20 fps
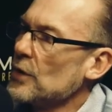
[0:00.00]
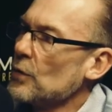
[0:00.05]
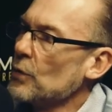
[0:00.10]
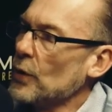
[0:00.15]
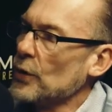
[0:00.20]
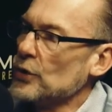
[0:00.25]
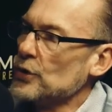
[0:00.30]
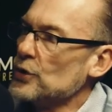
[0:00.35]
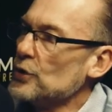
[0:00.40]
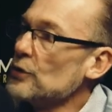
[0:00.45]

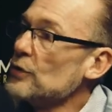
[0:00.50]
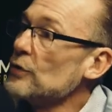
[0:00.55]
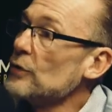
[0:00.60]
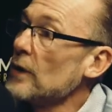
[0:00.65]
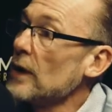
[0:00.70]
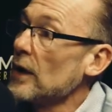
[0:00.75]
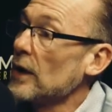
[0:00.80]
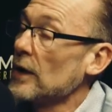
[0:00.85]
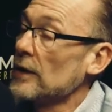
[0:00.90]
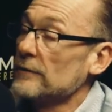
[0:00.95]
Well,
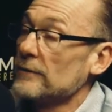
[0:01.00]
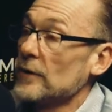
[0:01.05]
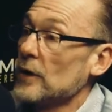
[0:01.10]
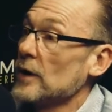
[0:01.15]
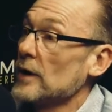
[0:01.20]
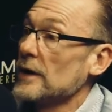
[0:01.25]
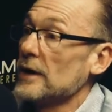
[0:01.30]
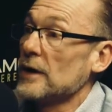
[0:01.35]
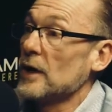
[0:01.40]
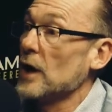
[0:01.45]
you have
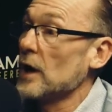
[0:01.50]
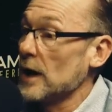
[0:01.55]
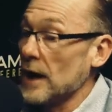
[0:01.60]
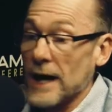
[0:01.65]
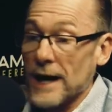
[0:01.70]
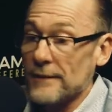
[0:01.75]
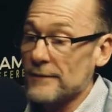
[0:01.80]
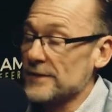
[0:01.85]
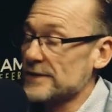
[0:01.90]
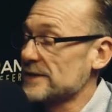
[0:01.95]

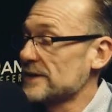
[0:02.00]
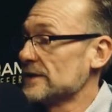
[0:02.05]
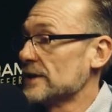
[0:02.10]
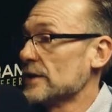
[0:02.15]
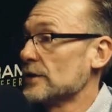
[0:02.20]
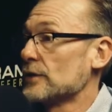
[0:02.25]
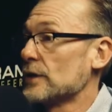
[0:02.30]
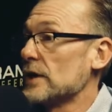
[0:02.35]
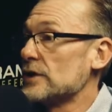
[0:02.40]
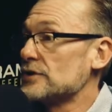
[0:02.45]
obviously
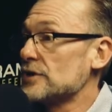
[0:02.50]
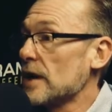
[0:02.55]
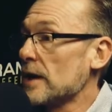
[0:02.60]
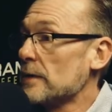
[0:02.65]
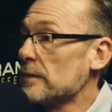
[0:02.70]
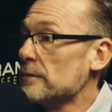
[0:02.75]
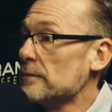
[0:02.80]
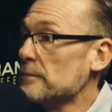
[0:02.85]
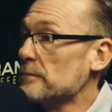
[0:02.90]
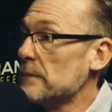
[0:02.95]
done a great
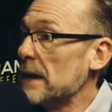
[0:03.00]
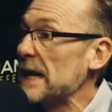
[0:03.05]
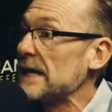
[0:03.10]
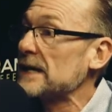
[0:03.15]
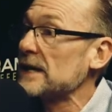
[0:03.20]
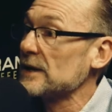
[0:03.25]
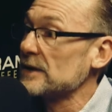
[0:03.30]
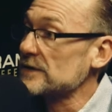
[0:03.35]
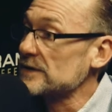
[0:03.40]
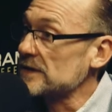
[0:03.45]
job
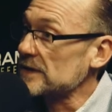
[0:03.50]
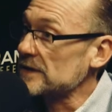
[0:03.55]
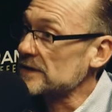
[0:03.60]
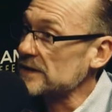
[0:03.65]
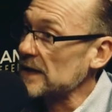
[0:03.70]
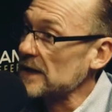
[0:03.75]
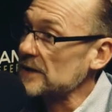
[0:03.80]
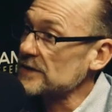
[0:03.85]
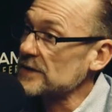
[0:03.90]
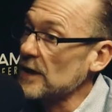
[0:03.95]
making a
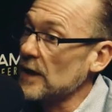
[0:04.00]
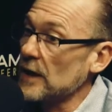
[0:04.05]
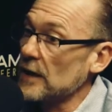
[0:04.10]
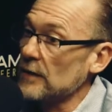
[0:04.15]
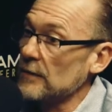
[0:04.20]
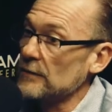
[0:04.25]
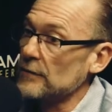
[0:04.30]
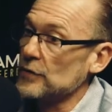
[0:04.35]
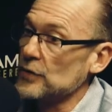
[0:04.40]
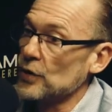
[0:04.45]
success
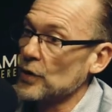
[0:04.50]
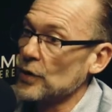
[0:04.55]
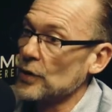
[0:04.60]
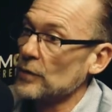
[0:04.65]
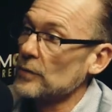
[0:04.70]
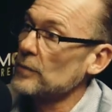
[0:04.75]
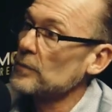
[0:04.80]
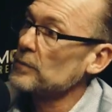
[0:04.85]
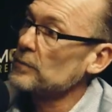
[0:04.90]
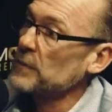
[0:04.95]
of
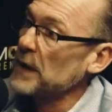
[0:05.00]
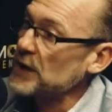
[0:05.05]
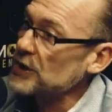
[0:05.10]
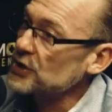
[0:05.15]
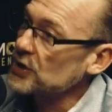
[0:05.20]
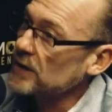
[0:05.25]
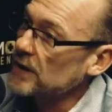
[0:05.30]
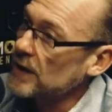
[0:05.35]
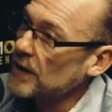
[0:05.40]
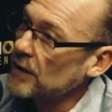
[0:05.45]
your
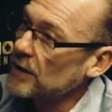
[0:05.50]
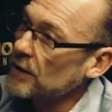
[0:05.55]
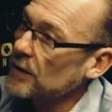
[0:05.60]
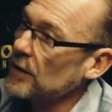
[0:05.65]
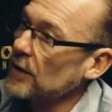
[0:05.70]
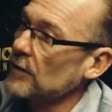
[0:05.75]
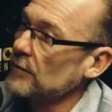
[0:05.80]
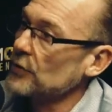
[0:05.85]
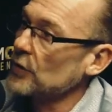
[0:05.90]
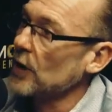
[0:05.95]
patient care,
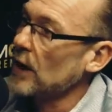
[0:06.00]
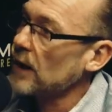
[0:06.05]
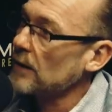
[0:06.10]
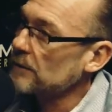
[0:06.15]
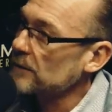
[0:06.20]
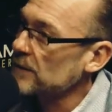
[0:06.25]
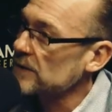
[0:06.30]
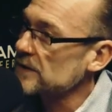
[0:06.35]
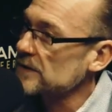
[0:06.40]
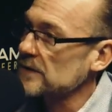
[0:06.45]
of your
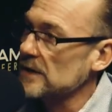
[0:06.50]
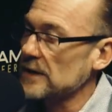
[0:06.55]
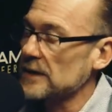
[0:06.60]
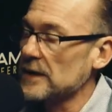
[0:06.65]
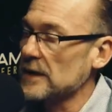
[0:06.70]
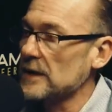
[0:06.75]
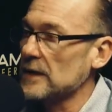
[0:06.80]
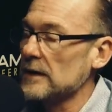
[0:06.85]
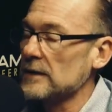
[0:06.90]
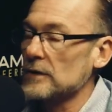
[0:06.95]
office,
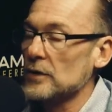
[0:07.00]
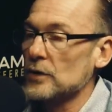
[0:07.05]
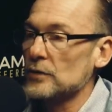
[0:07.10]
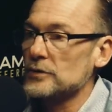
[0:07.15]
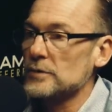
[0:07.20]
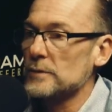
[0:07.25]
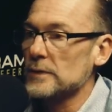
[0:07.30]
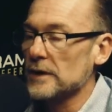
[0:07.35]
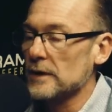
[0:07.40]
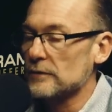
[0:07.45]
and, and uh,
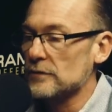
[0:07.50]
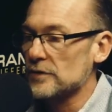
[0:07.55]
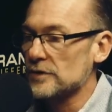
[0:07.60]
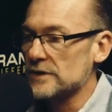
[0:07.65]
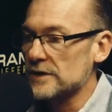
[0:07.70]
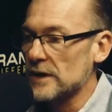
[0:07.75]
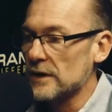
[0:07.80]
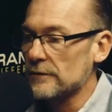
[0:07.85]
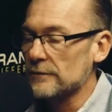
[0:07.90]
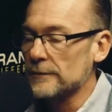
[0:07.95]
ultimately of
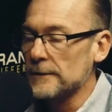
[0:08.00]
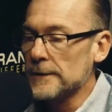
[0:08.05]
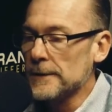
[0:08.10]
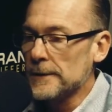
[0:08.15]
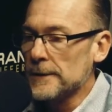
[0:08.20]
yourself.